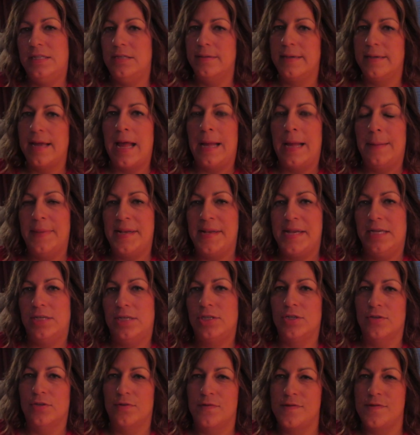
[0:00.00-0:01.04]
two comedy
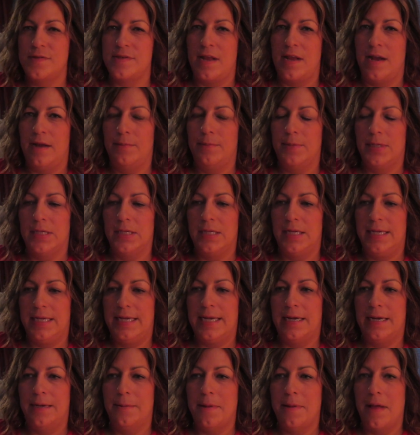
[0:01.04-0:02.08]
shows that I really
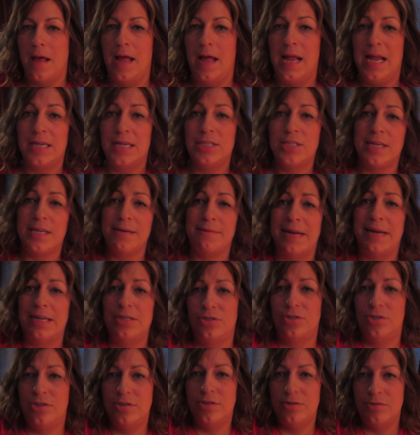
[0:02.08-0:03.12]
care about. I actually
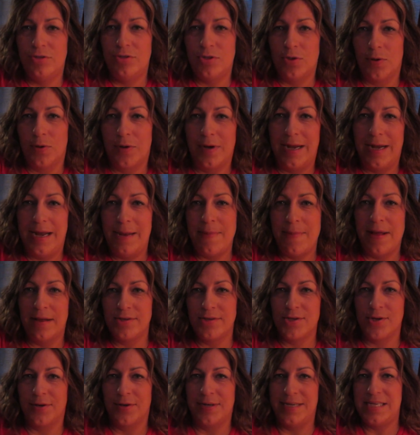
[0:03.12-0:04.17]
watched True Tori
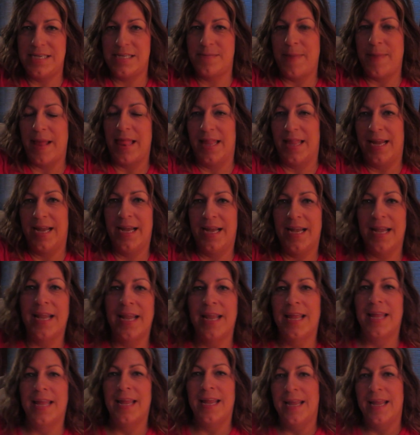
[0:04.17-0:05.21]
about Tori Spelling,
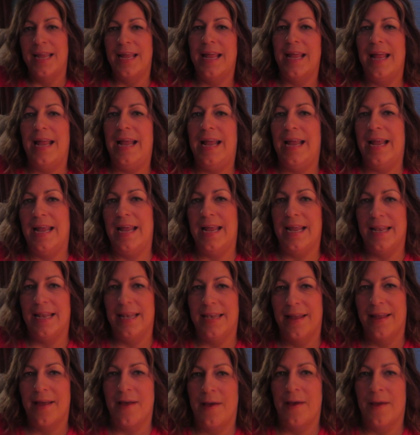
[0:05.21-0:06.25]

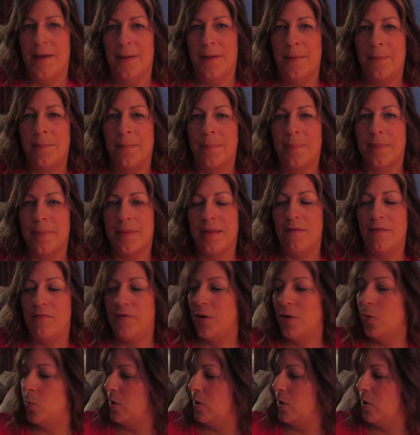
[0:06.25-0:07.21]
and if you're